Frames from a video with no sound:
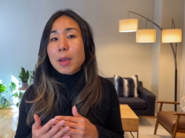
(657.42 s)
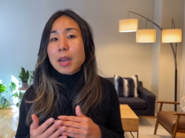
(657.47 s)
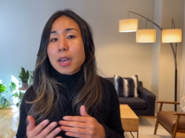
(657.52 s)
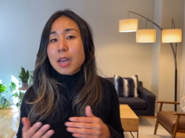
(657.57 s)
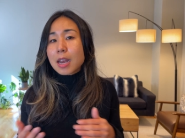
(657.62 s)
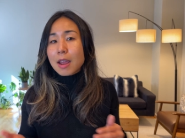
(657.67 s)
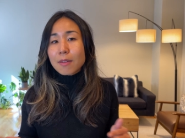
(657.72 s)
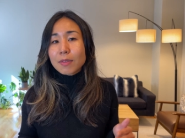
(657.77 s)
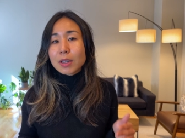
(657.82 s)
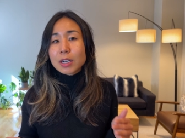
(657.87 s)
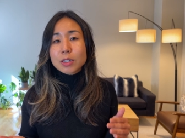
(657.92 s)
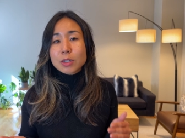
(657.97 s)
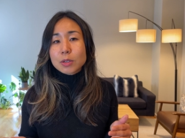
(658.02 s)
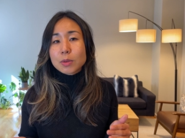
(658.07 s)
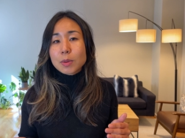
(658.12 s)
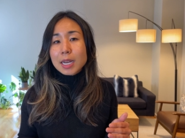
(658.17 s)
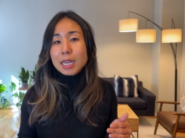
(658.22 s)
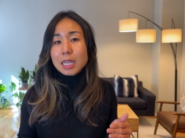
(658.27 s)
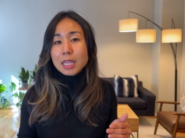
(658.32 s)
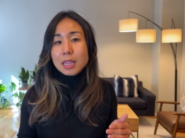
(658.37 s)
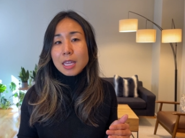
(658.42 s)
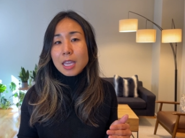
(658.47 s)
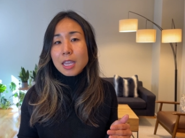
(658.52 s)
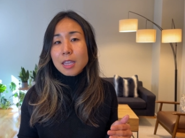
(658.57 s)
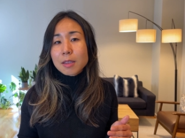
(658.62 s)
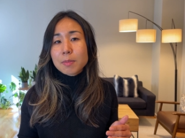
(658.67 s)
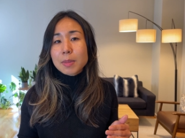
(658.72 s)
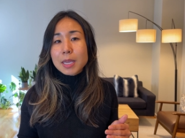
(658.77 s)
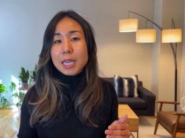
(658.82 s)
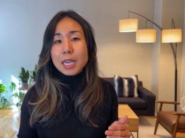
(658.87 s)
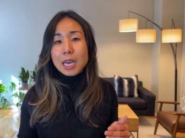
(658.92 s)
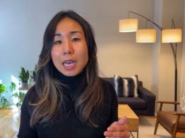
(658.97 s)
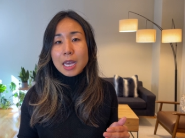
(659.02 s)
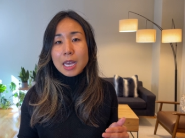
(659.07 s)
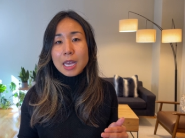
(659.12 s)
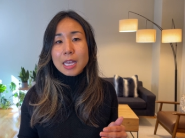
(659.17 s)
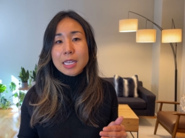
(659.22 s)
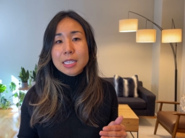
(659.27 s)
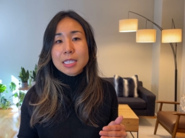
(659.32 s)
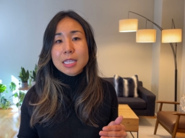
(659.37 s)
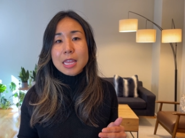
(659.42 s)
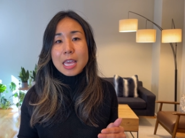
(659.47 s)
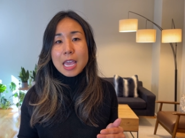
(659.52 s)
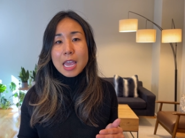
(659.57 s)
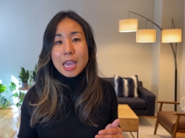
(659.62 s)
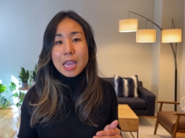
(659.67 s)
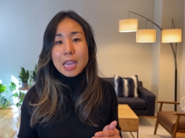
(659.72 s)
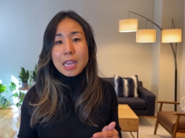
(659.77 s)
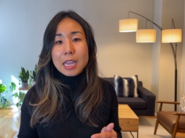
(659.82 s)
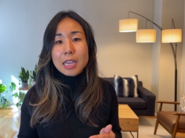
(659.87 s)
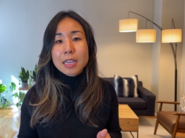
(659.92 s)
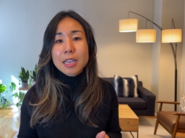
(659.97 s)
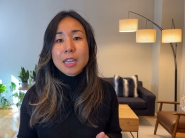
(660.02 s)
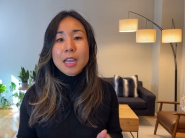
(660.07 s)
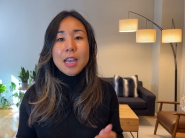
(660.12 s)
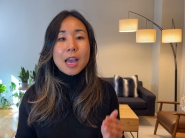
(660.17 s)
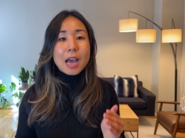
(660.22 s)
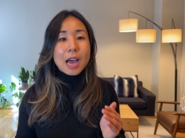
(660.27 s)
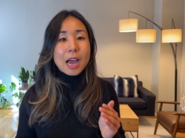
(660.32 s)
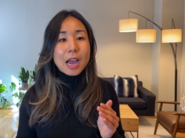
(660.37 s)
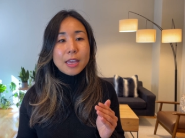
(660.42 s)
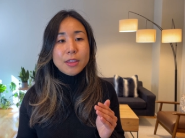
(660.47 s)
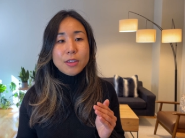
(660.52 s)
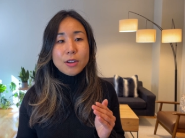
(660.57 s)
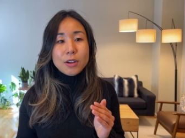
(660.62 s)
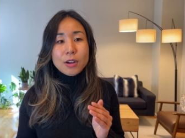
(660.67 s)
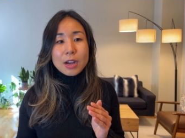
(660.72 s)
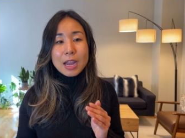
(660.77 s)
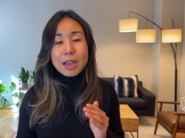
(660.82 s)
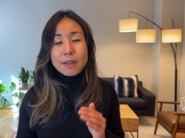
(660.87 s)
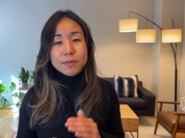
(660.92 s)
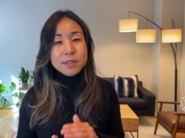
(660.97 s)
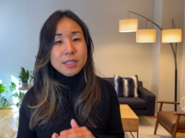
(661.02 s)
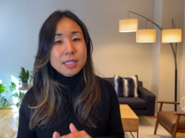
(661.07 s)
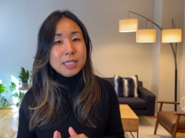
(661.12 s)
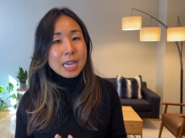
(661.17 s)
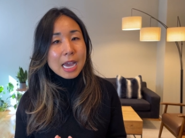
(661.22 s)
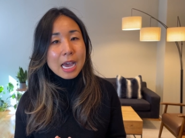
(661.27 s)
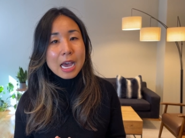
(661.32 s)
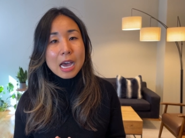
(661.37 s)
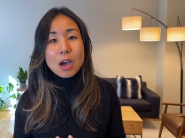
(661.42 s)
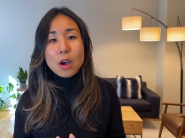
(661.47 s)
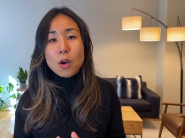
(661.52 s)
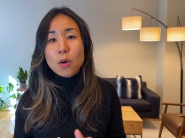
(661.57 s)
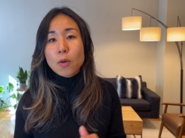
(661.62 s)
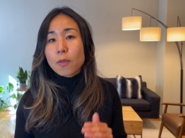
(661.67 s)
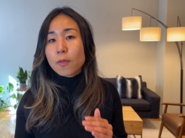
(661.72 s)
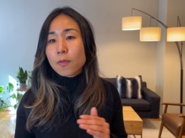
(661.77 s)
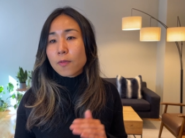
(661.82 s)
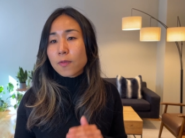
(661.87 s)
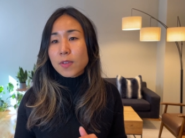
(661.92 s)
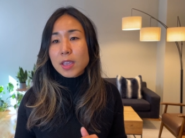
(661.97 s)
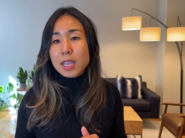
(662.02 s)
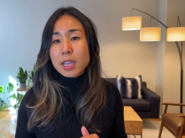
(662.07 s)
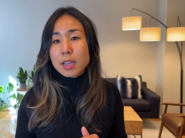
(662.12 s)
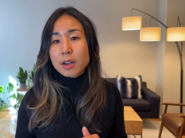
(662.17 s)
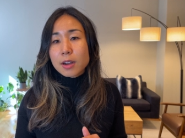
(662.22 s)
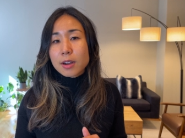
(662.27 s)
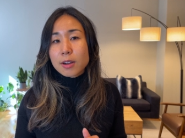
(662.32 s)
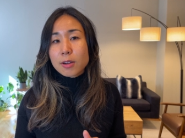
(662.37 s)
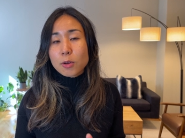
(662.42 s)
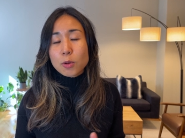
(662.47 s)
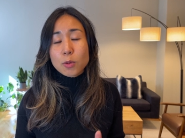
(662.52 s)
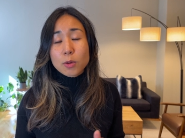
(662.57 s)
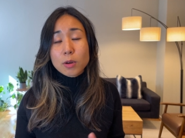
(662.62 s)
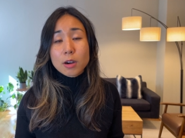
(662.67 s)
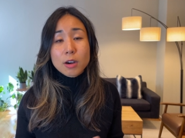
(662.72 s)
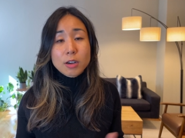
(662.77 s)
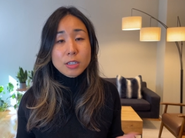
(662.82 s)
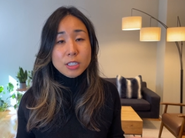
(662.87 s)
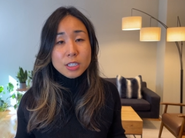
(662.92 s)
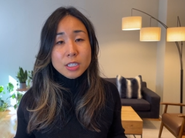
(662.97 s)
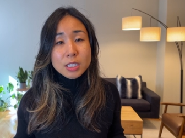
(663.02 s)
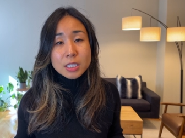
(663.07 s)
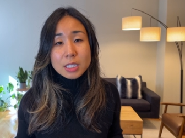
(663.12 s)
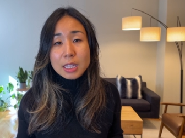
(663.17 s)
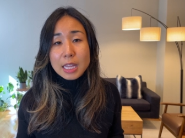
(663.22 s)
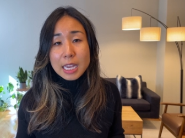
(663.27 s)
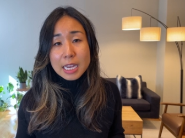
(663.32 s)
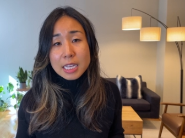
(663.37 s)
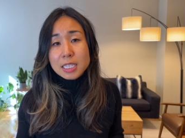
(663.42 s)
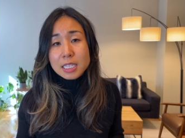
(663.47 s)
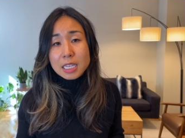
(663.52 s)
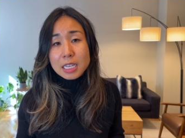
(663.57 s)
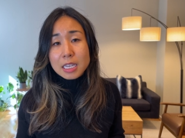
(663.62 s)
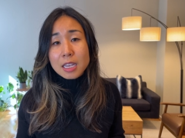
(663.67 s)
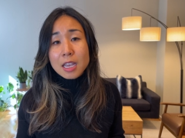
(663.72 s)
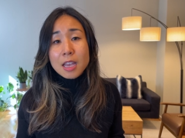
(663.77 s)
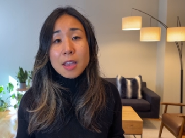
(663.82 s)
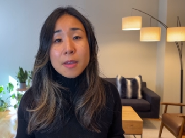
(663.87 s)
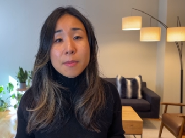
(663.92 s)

but never do anything because they either have doubt, fear, or are just lazy.